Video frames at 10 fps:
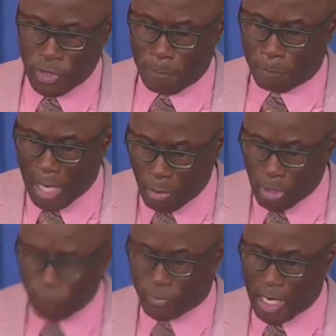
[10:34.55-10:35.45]
the
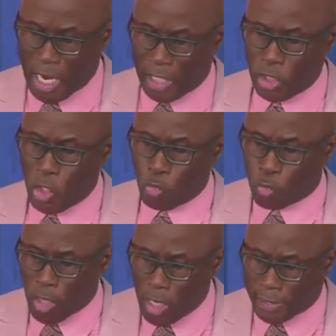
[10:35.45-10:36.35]
power of God
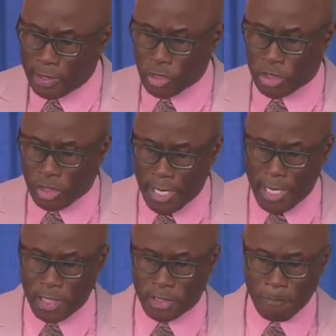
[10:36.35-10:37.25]
working to
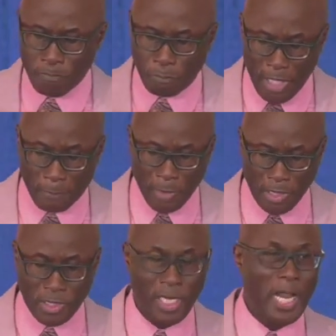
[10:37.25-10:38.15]
change
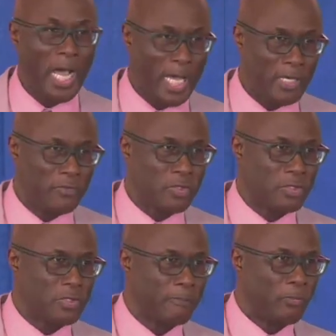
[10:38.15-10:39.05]
people's
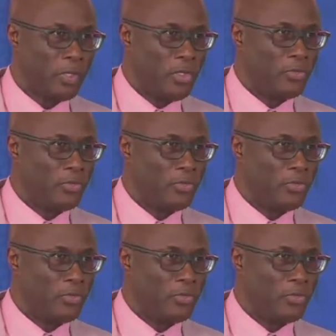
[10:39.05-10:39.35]
lives.